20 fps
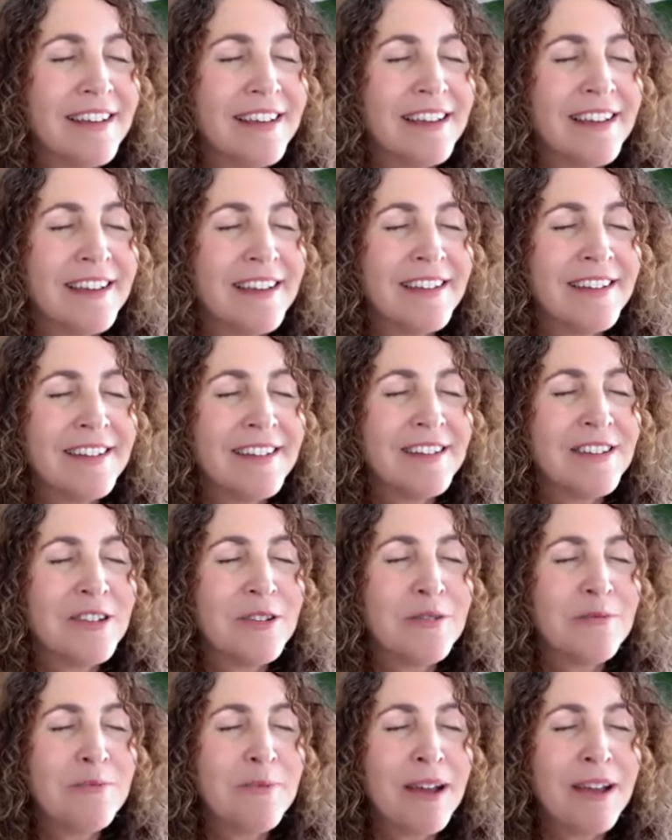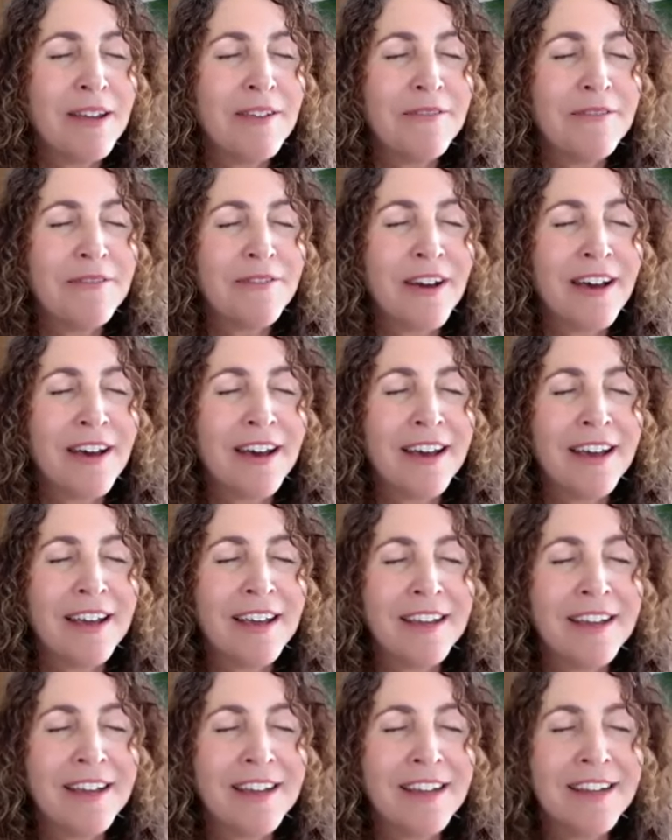And you might
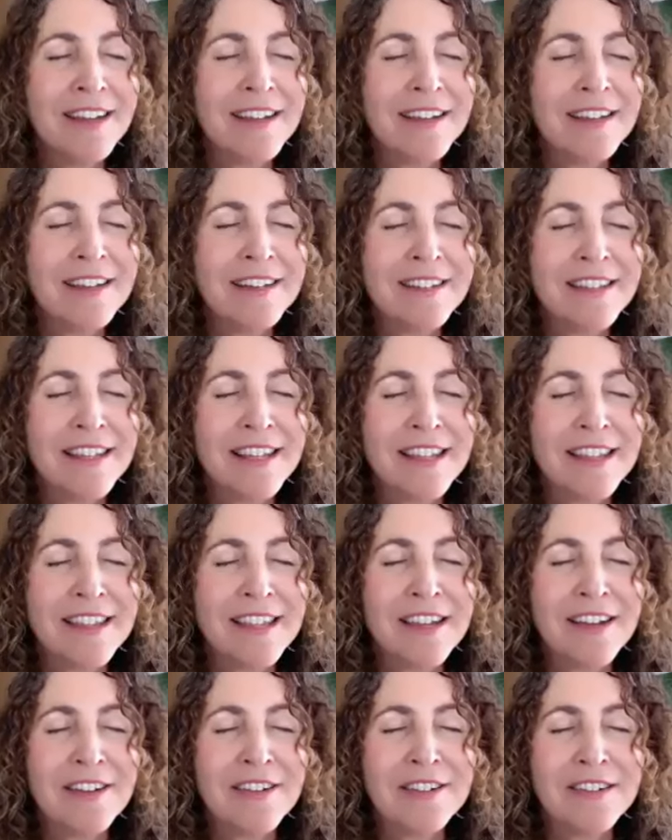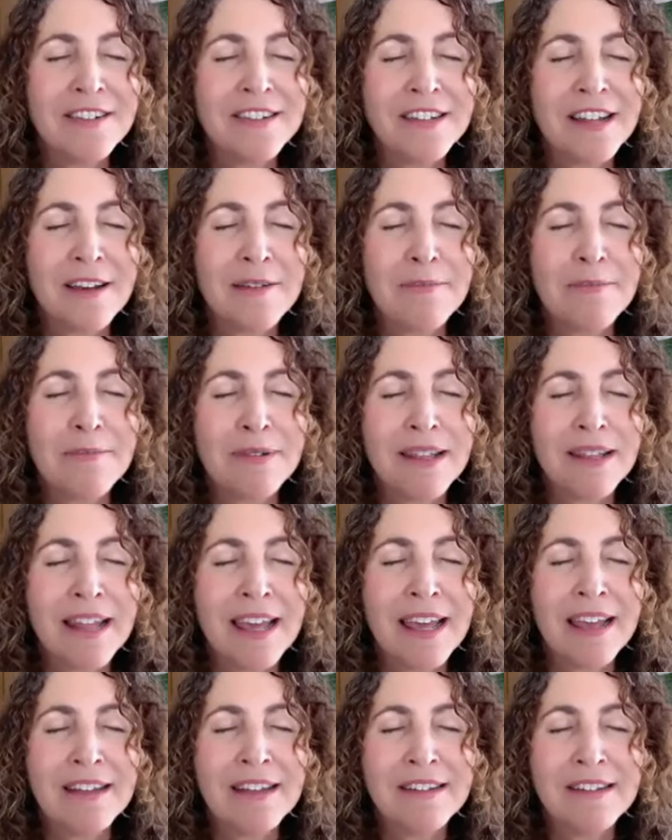find that there's a
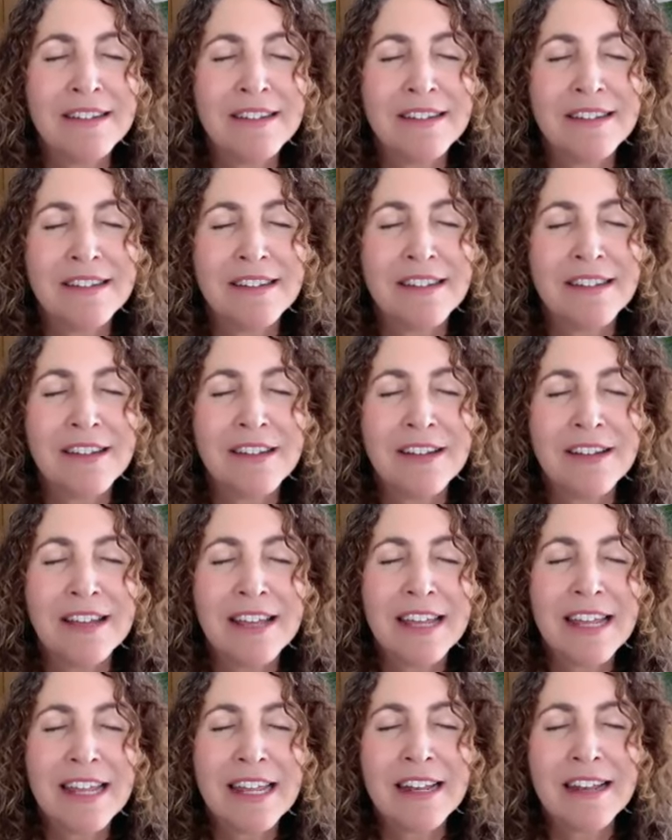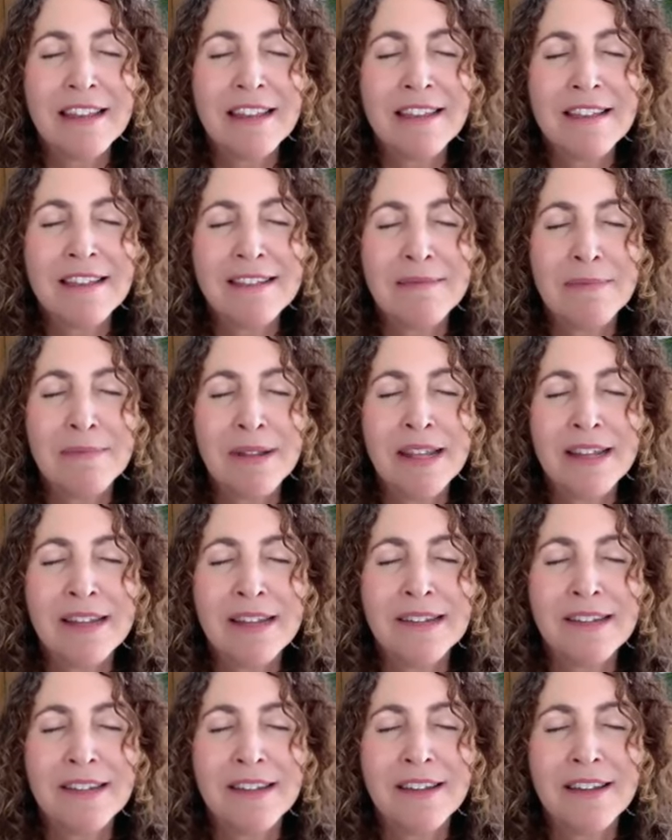place in this
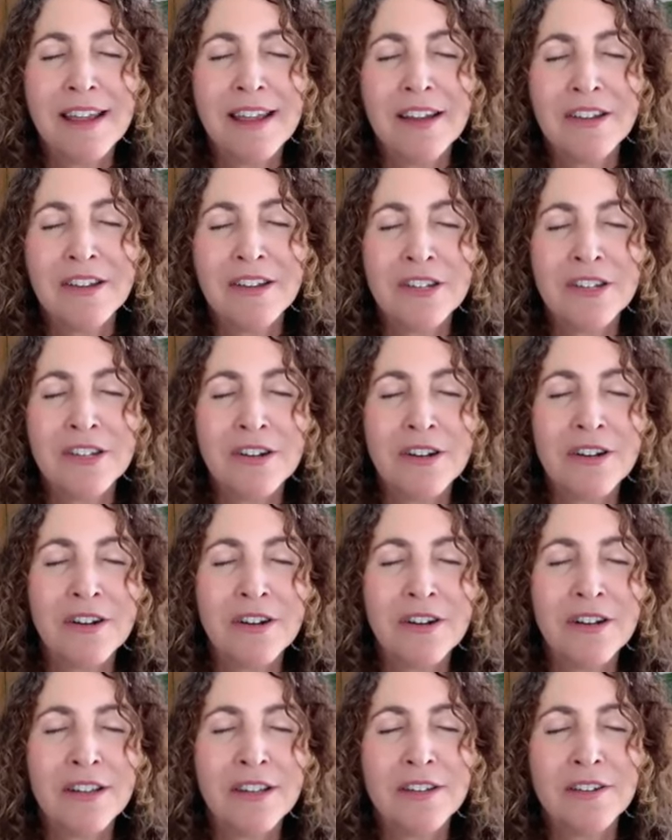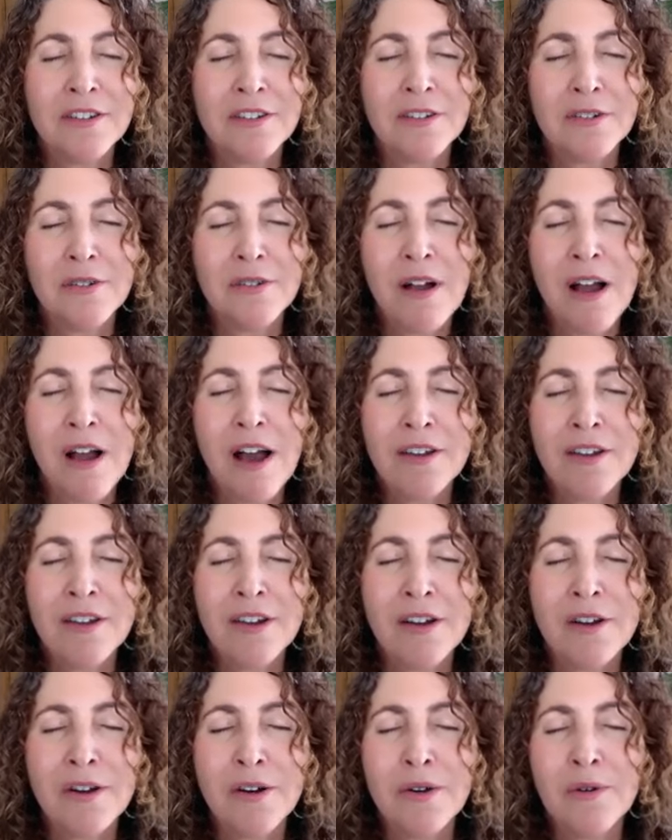place in nature, a little
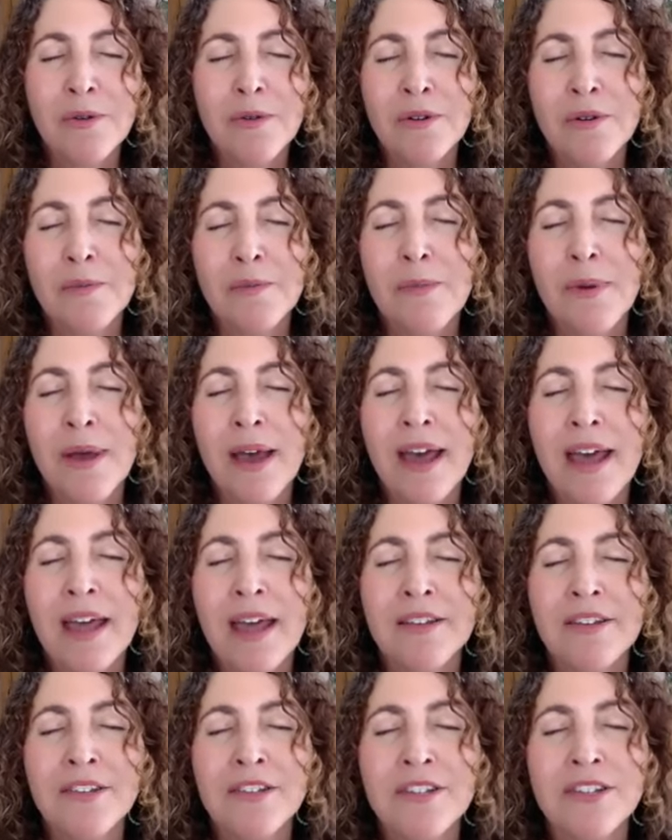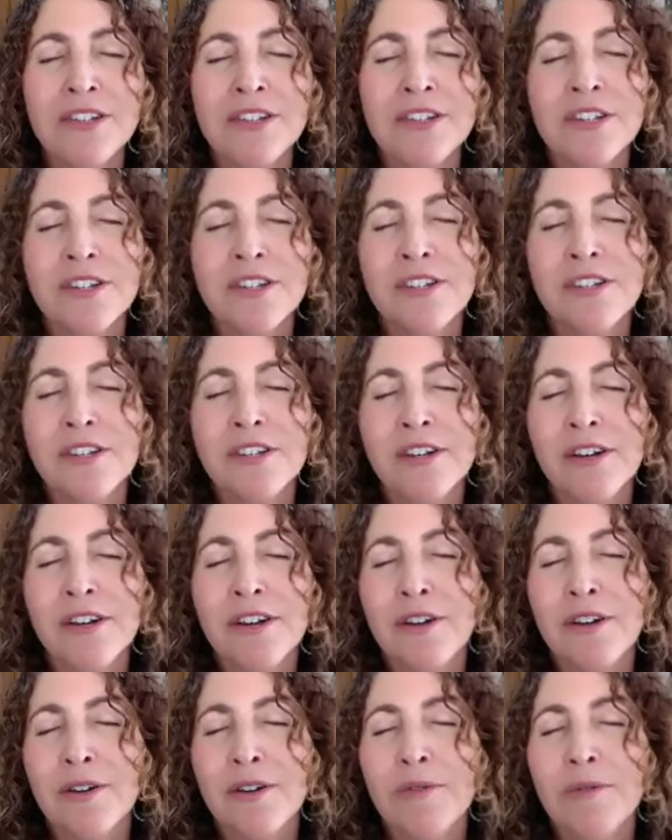grotto or bench,
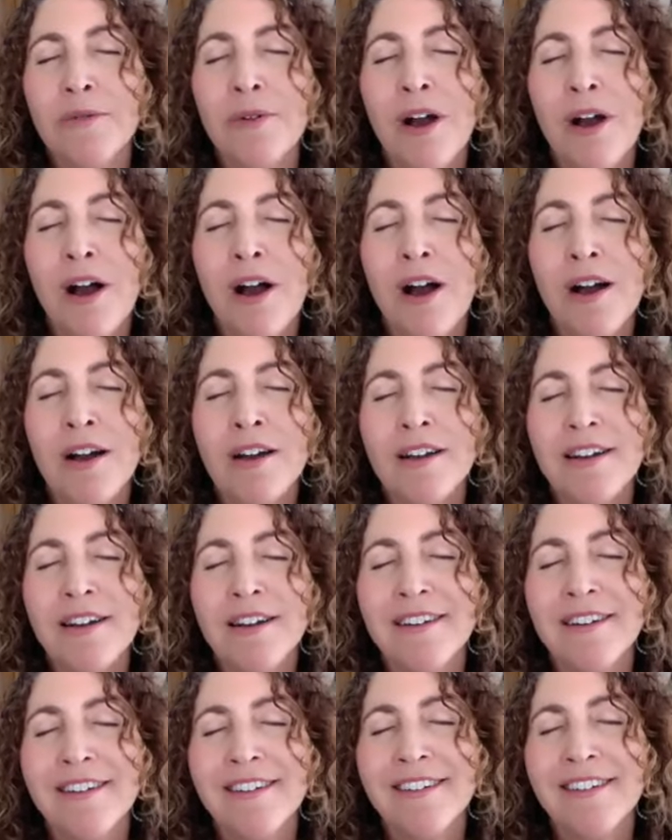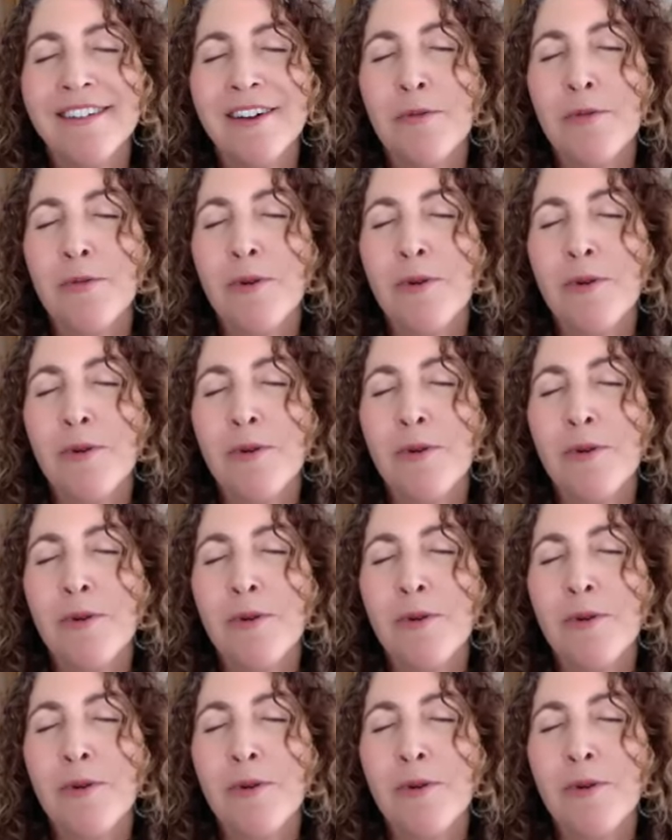a rock, a